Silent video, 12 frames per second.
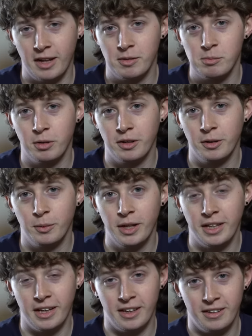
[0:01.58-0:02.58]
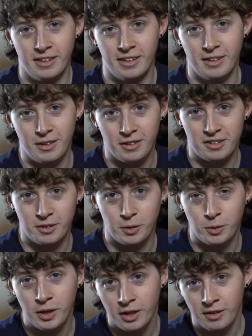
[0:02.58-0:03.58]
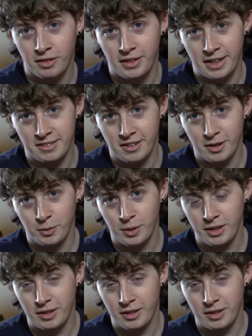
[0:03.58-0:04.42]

I haven't put it away yet. And also, that's not a